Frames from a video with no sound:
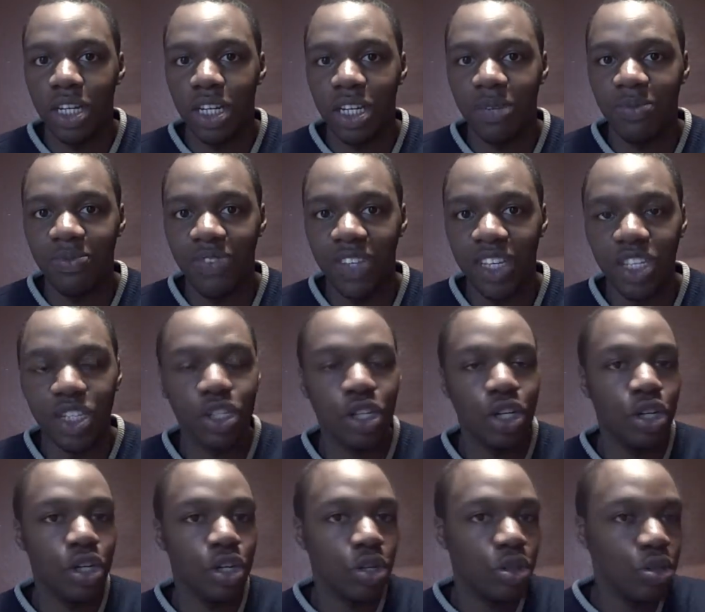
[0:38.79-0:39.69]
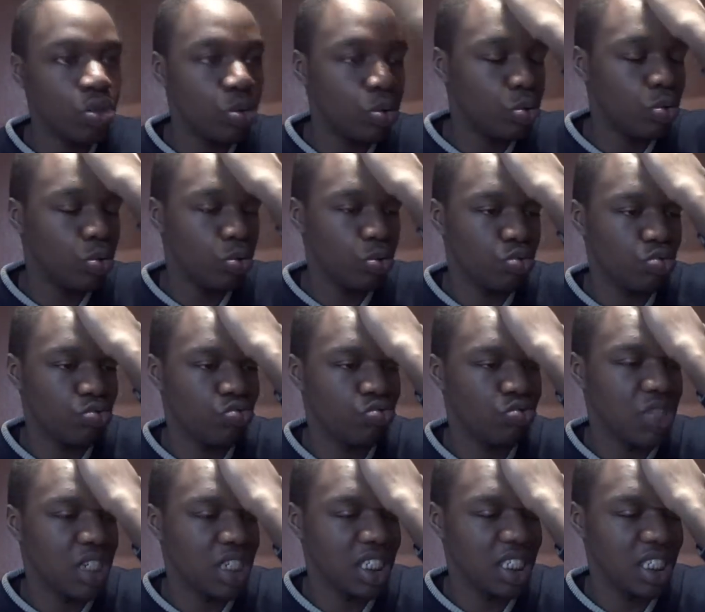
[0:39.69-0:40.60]
And I'm thinking, "Oh,
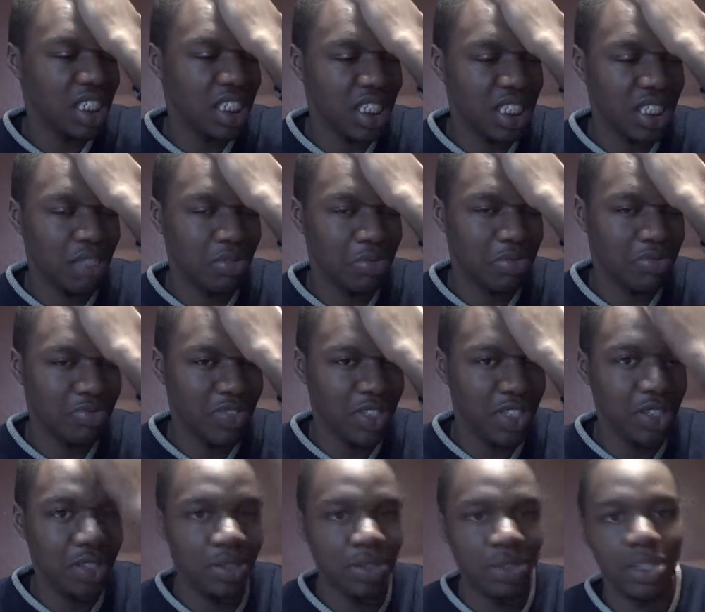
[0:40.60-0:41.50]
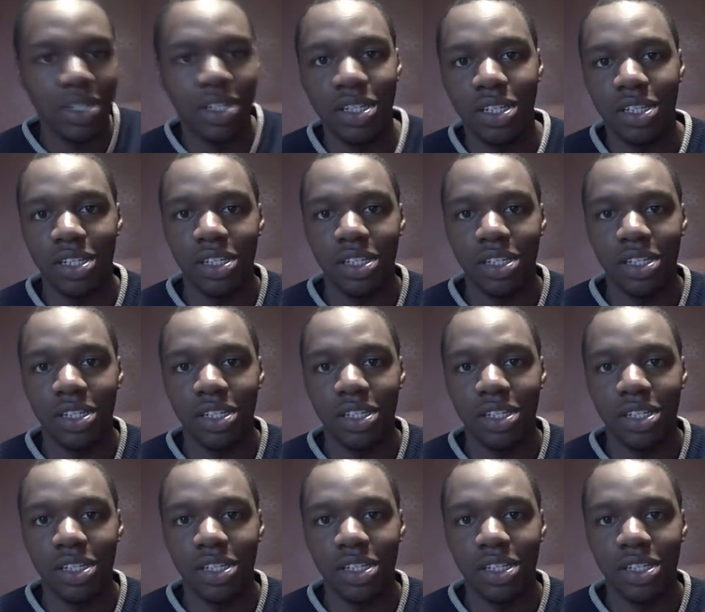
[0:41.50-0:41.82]
right, the review.